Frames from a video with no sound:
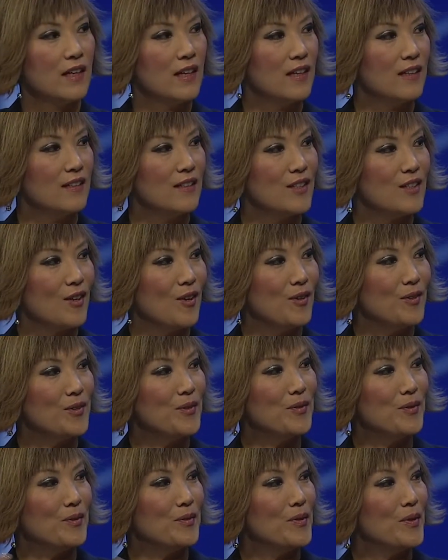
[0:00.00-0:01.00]
and
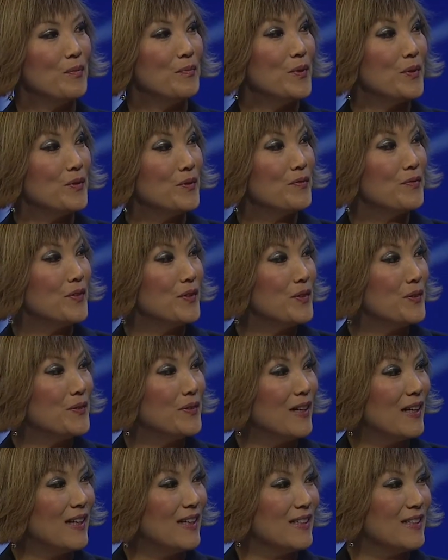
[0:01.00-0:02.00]
also beautiful
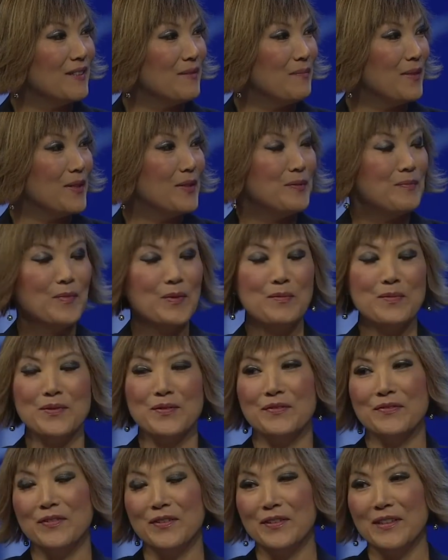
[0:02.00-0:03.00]
UIs, much more
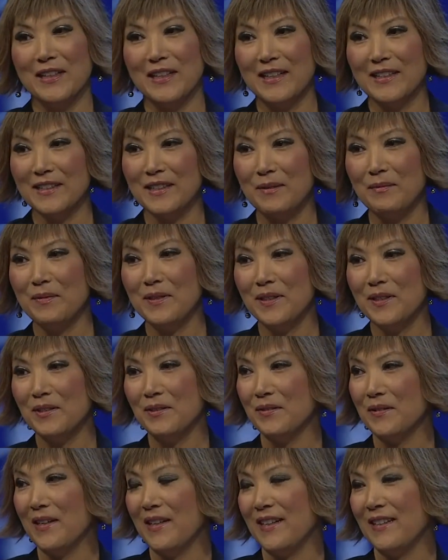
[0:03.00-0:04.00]
beautiful than SAP
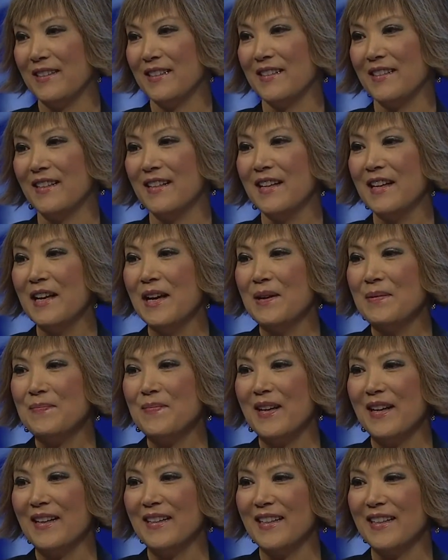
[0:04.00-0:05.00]
UIs.
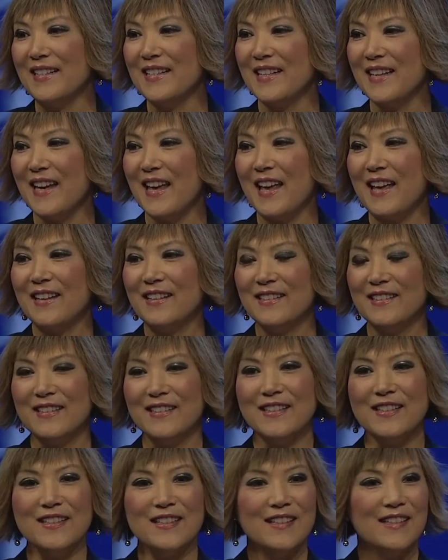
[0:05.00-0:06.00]
But in the end,